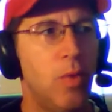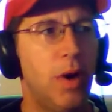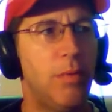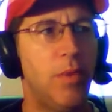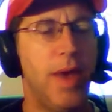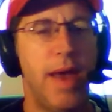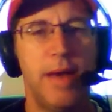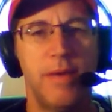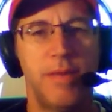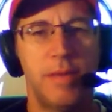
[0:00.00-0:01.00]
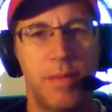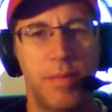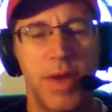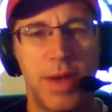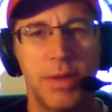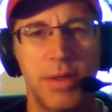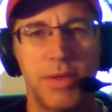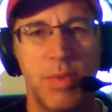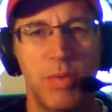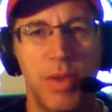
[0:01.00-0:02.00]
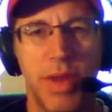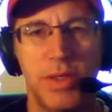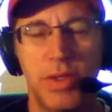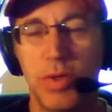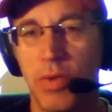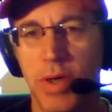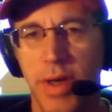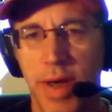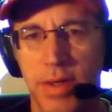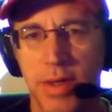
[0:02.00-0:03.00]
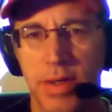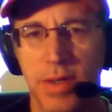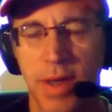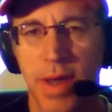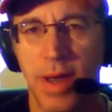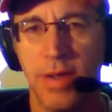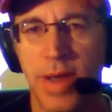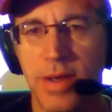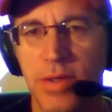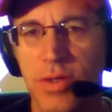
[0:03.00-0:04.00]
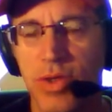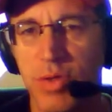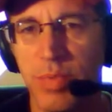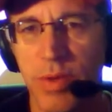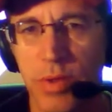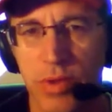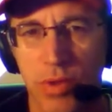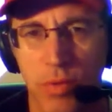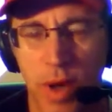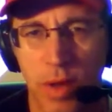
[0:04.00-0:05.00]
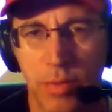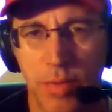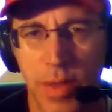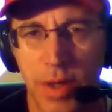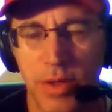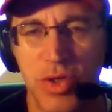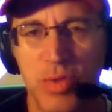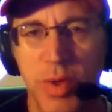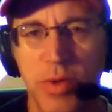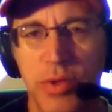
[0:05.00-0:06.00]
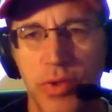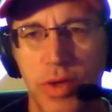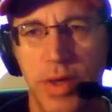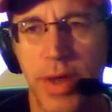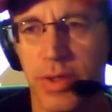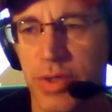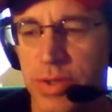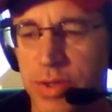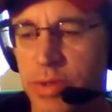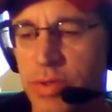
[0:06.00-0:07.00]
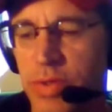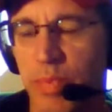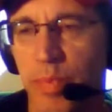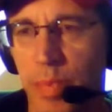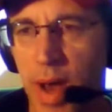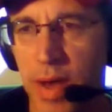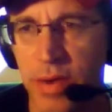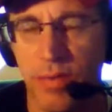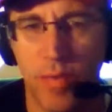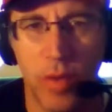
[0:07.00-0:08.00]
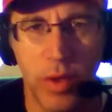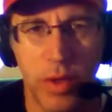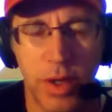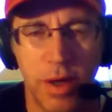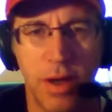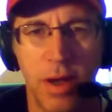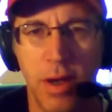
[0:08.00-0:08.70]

Well, we have the mechanism in place to connect us, and that is the spiritual realm, the spiritual connections. There is a body of work.